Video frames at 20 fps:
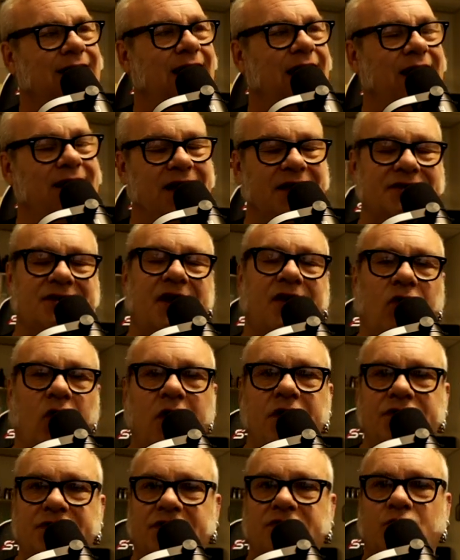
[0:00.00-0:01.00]
it doesn't
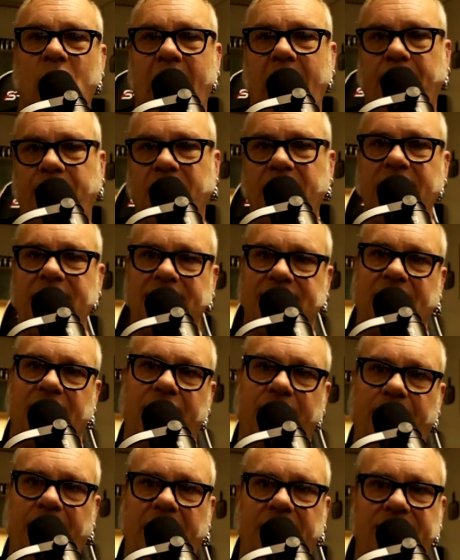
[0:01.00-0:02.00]
close as rapidly as
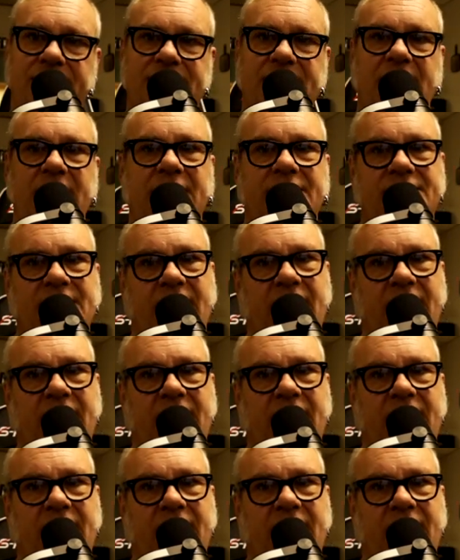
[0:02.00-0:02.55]
other piercings.